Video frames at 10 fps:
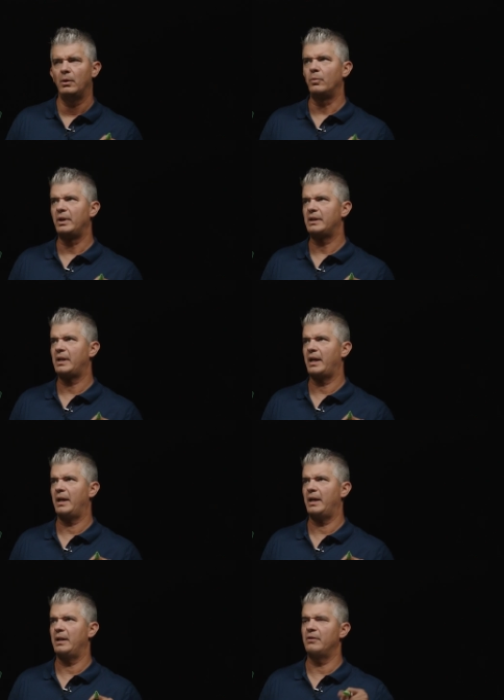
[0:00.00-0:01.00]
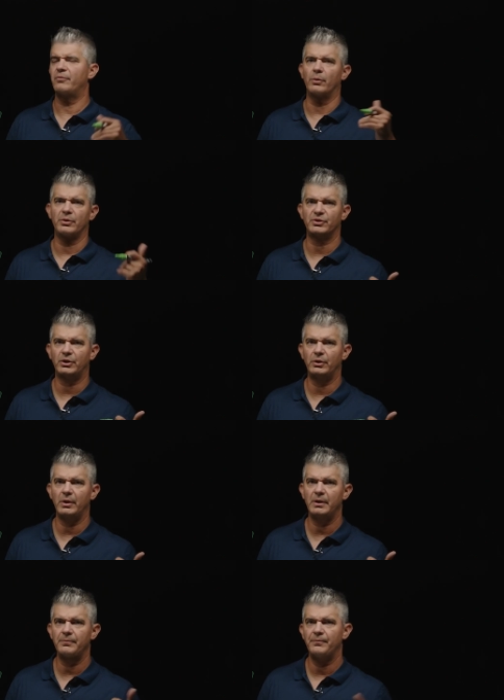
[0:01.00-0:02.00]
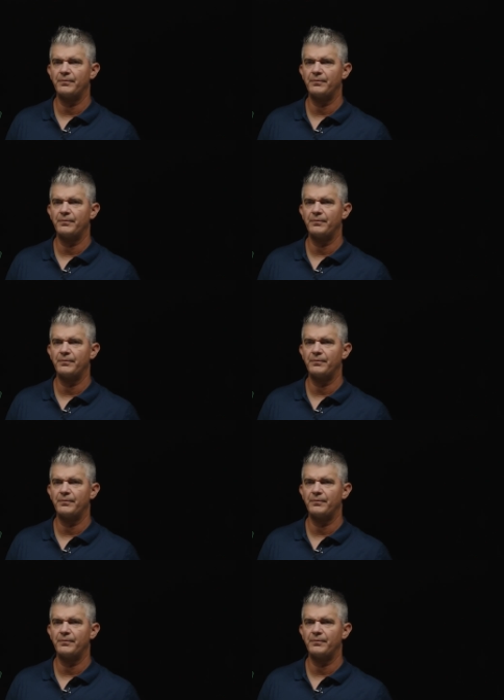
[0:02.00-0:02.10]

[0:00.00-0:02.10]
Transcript: we can enforce security,